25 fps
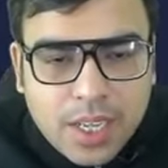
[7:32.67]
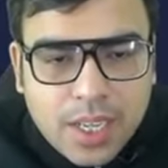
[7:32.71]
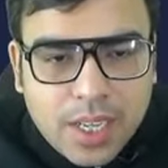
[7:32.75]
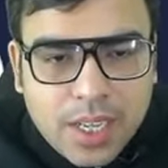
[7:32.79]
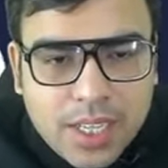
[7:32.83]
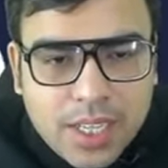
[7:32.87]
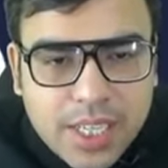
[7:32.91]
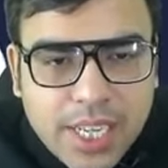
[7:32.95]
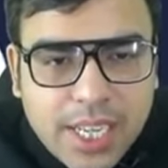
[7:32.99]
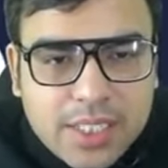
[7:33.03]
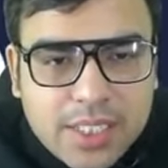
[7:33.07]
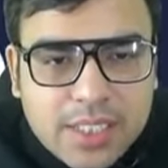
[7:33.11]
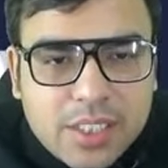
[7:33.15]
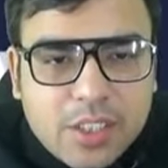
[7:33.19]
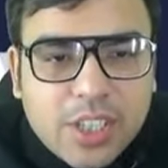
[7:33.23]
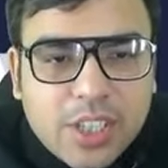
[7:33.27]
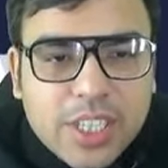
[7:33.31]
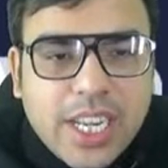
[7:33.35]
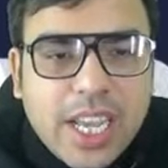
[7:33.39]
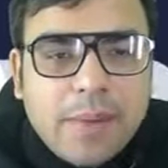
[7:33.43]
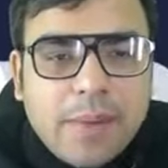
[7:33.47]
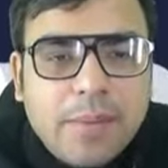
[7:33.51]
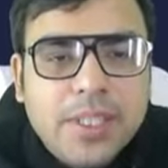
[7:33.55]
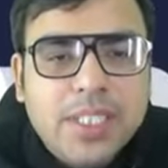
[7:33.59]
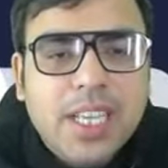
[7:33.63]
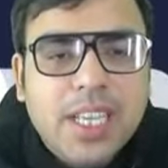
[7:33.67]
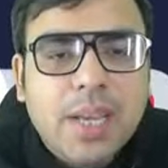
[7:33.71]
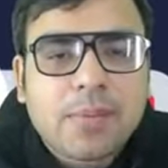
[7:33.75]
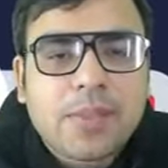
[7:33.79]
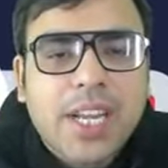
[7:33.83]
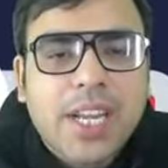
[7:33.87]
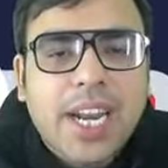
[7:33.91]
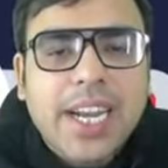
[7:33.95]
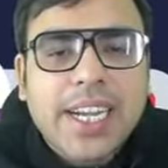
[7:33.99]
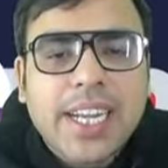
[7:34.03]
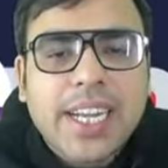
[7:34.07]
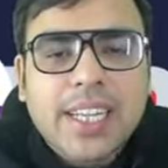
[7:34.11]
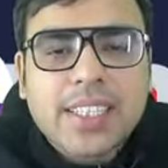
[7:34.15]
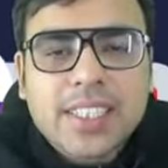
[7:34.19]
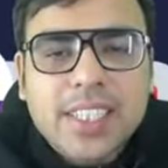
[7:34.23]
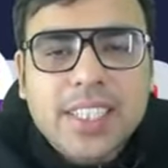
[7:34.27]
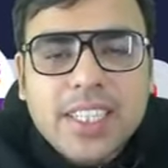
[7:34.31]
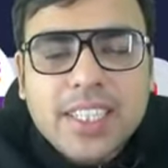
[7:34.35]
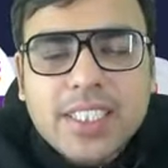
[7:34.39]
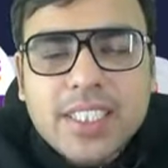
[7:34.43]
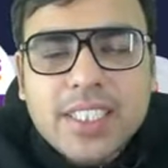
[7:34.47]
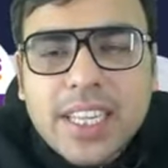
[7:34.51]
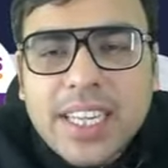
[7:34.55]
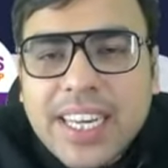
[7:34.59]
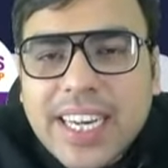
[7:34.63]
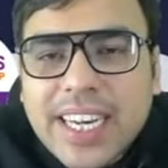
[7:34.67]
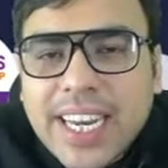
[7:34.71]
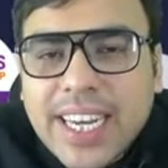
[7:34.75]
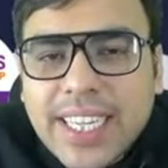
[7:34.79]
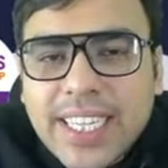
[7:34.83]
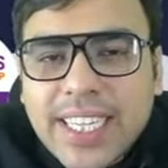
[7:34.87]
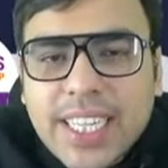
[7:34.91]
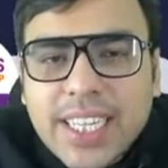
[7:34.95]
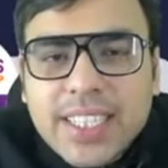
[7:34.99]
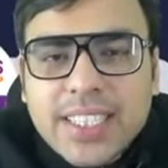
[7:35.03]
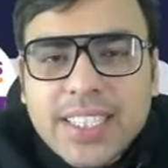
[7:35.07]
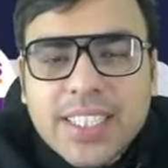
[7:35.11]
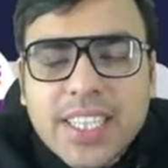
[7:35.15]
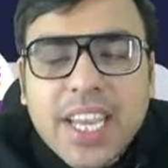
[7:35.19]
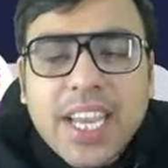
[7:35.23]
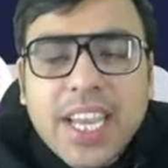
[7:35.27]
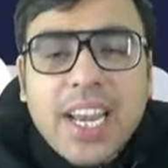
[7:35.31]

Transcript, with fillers: Yes, your time is up. The right answer is Richter scale.